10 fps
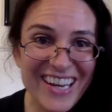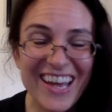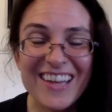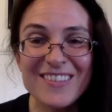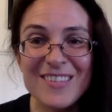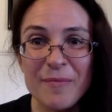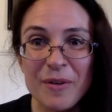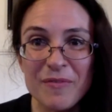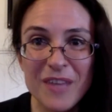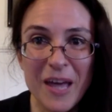and some
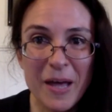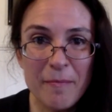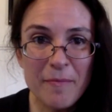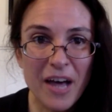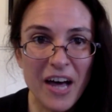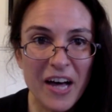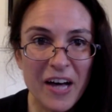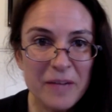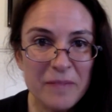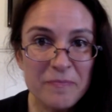of them
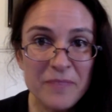um,